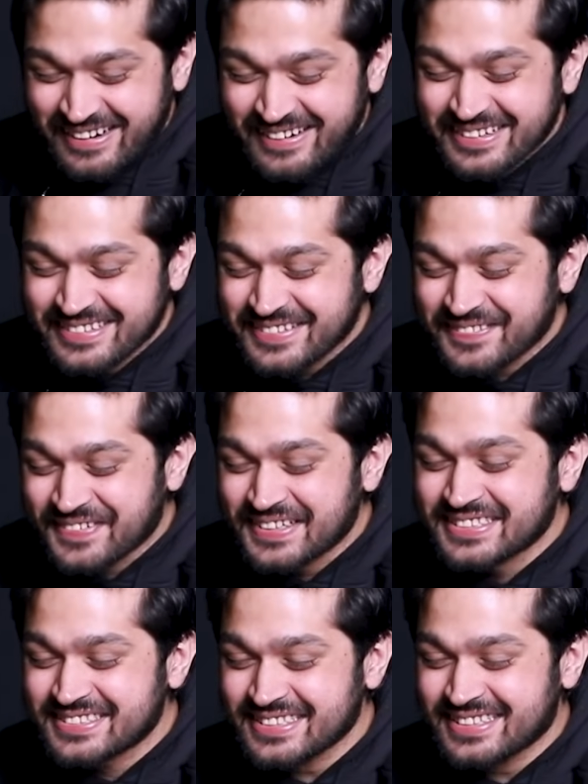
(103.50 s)
Okay, so
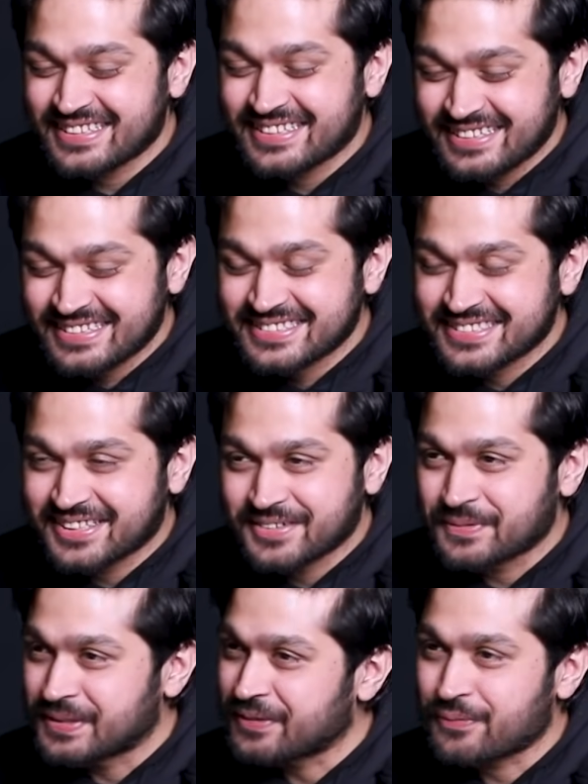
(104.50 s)
first, let's
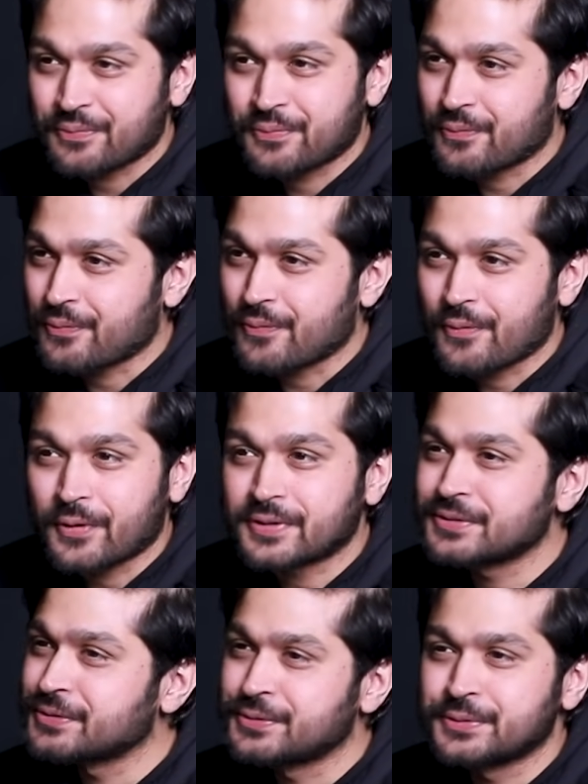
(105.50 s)
start with what
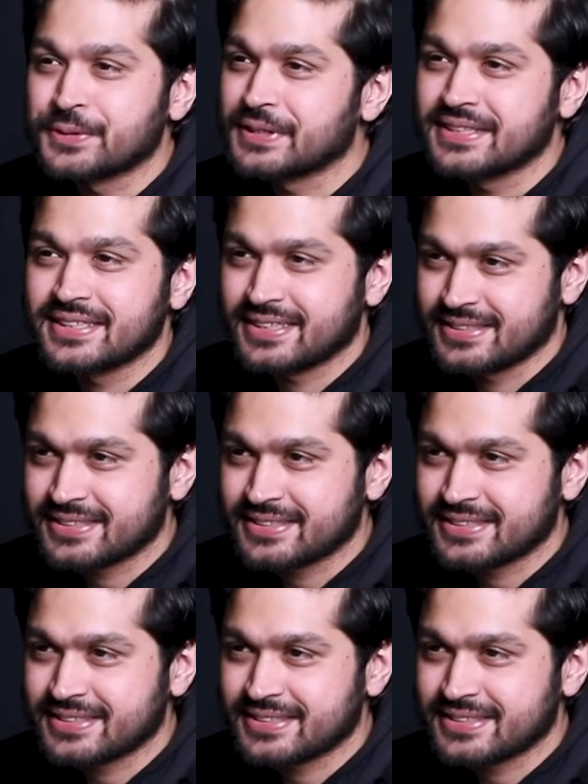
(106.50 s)
are you doing in